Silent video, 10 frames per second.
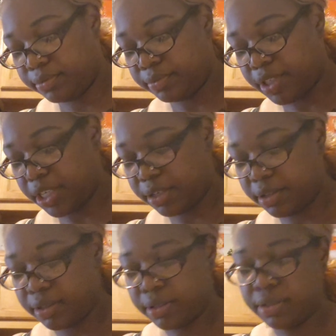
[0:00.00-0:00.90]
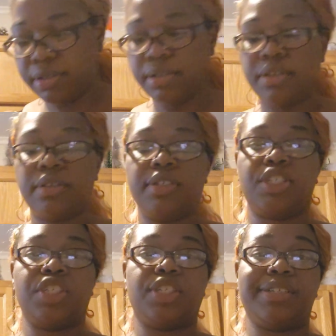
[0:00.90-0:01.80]
yeah.
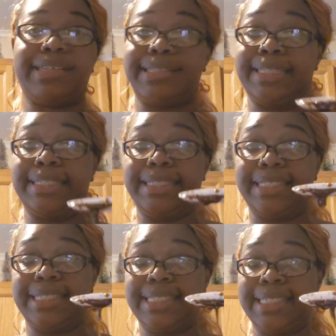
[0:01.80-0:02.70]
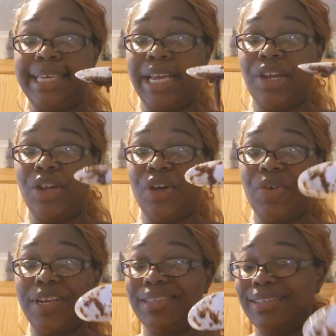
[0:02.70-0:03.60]
Should look like this. And I know
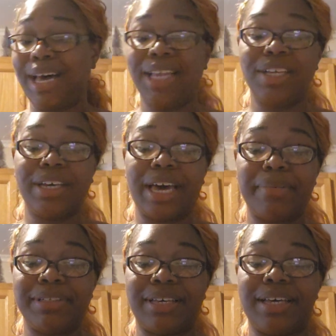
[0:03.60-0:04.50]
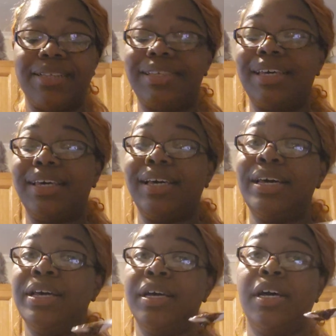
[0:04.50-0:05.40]
it does not look appetizing.
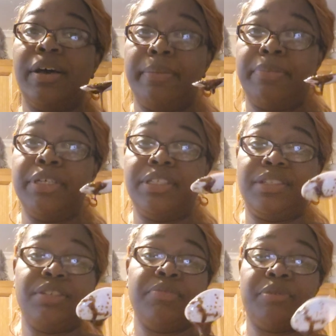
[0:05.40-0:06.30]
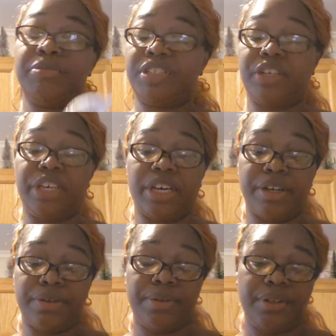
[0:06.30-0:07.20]
But I'm telling
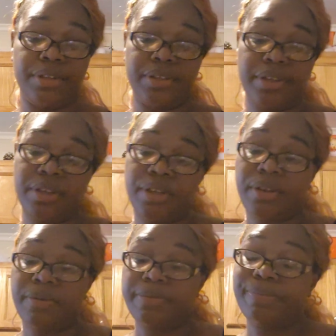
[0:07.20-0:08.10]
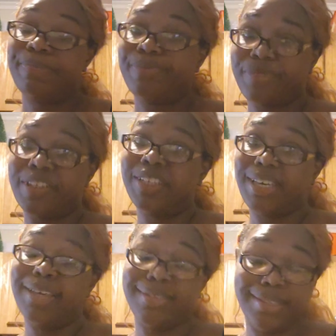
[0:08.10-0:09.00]
y'all, the
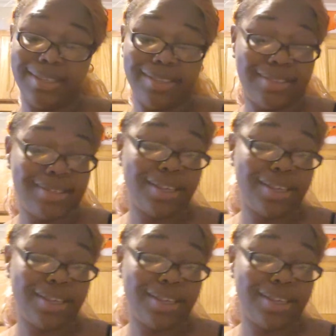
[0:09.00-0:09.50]
taste is